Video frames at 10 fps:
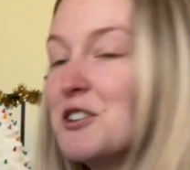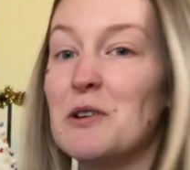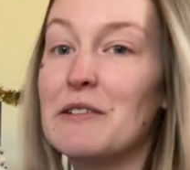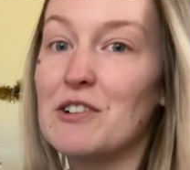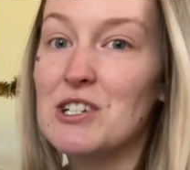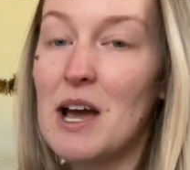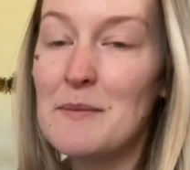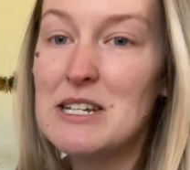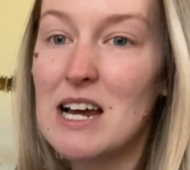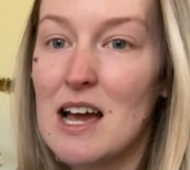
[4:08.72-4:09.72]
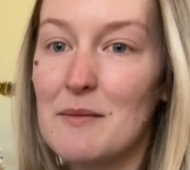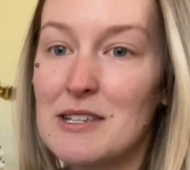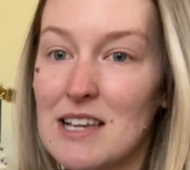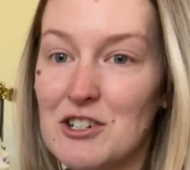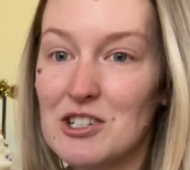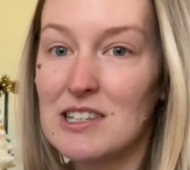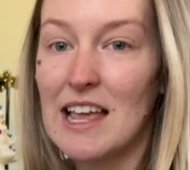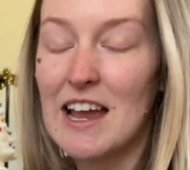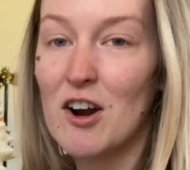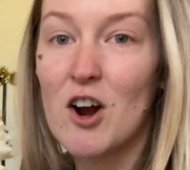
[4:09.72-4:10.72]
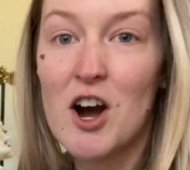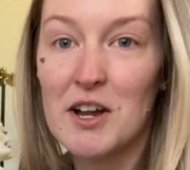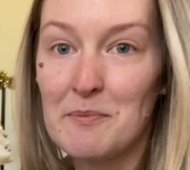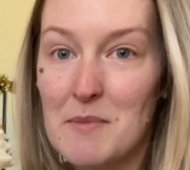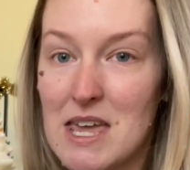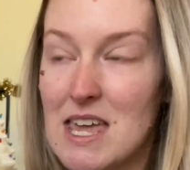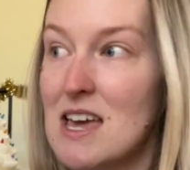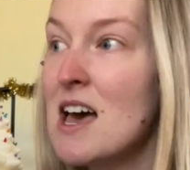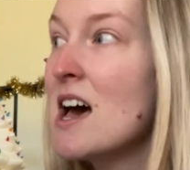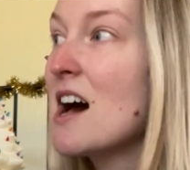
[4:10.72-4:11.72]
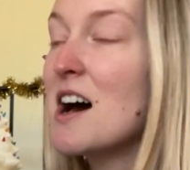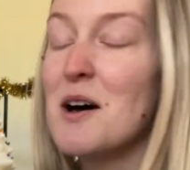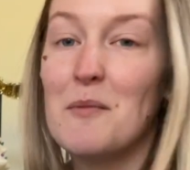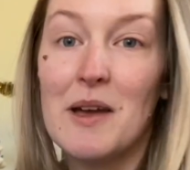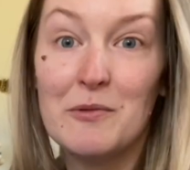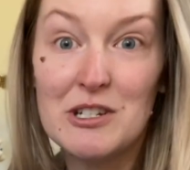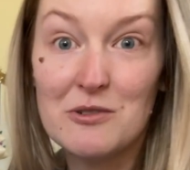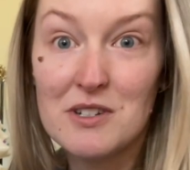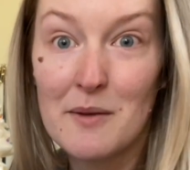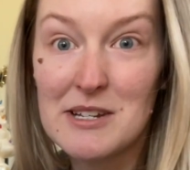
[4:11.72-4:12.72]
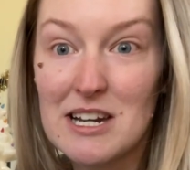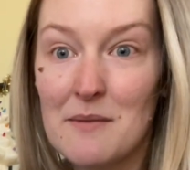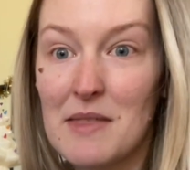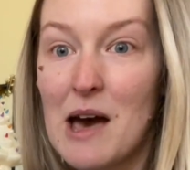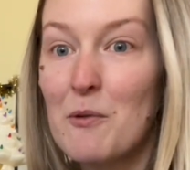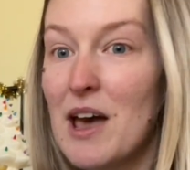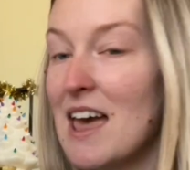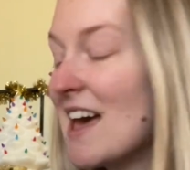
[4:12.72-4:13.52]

doing for tummy time is I just lay her on me um, and we do tummy time that way.